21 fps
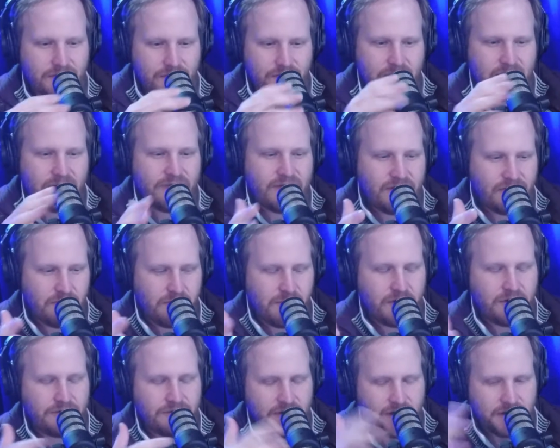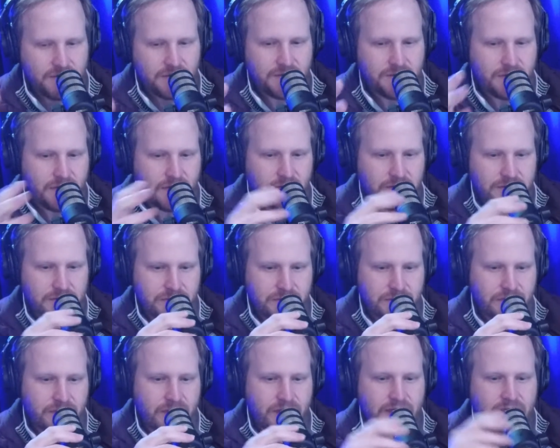my favorite part of that whole part was
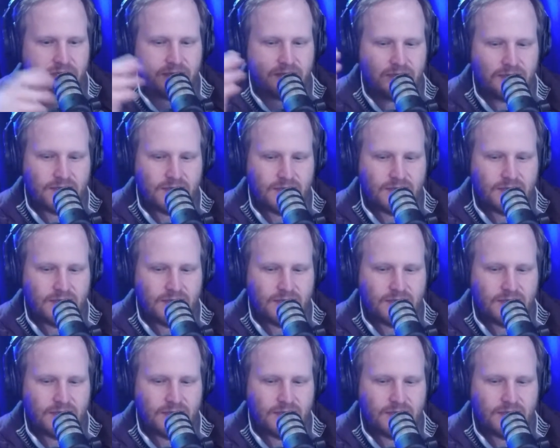where you were like,